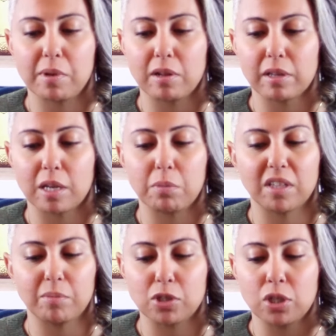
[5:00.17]
the bottle again,
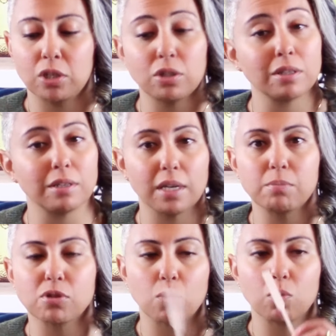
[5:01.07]
but they've been changing the
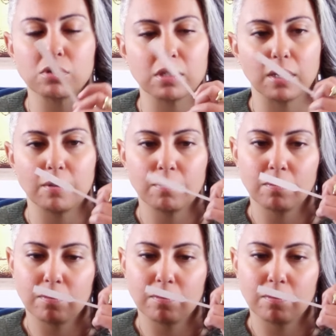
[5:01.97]
name, so we'll see.